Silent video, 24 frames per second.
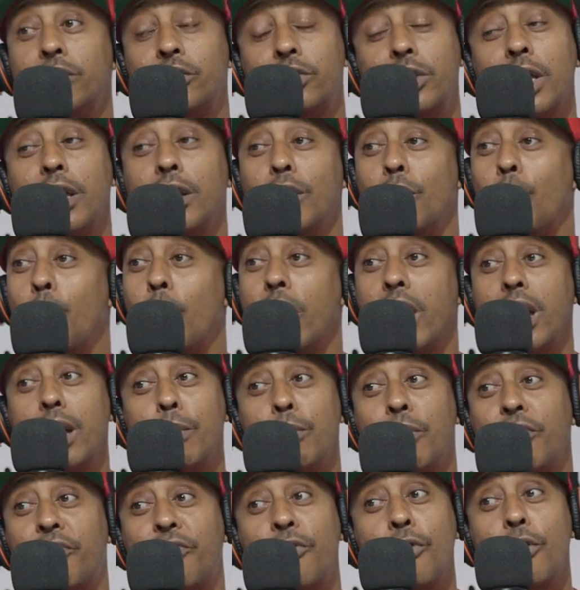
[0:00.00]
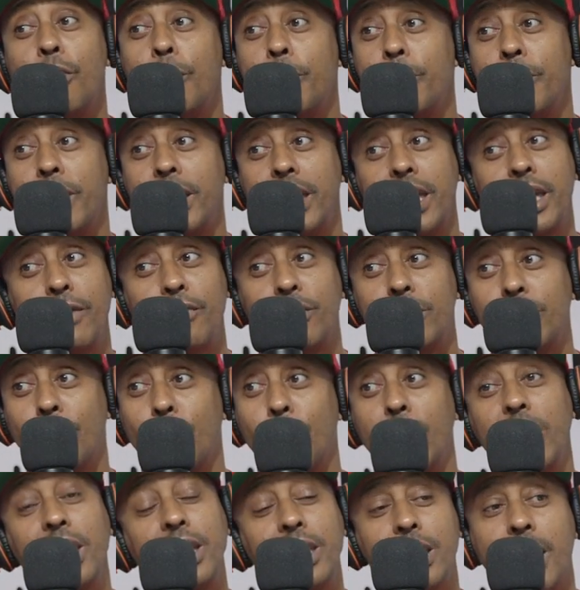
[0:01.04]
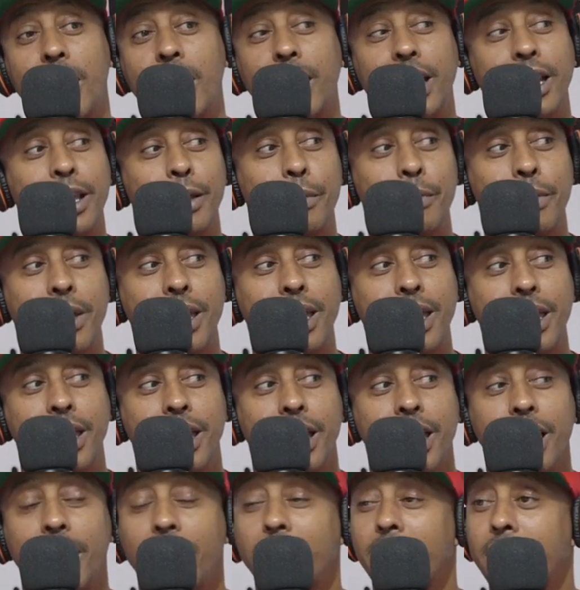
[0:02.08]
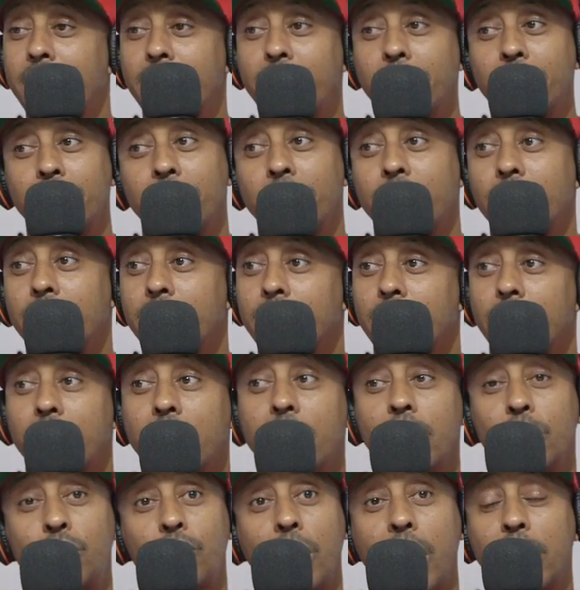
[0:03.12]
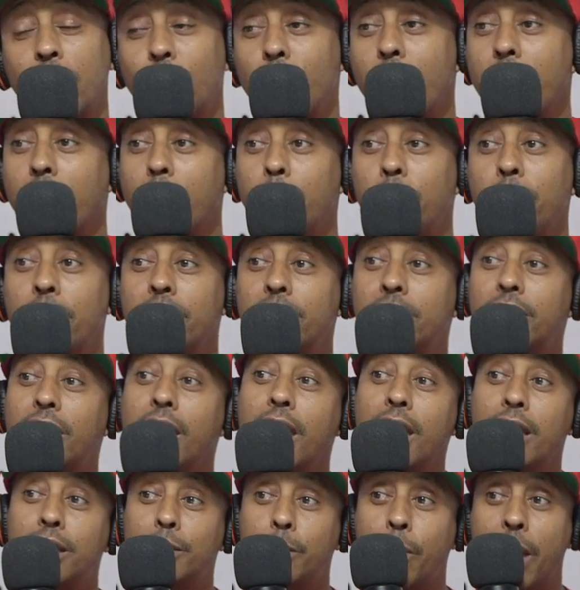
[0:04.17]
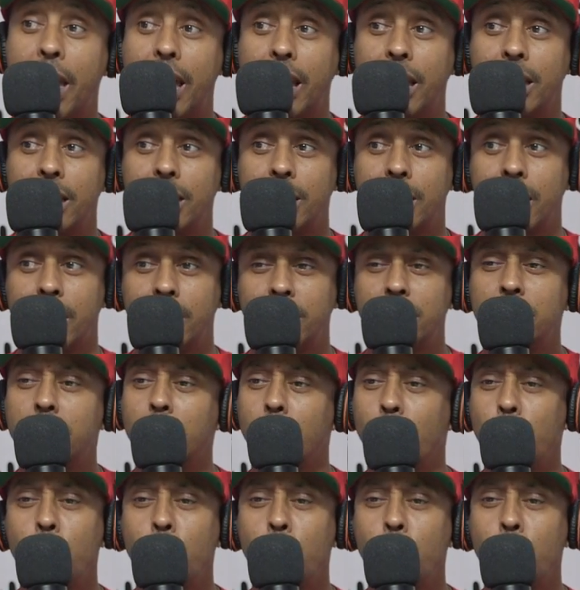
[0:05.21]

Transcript: in the shitter way before me, even though he younger than me. He lied. He, he tried to crack a bitch cakes back in the day. She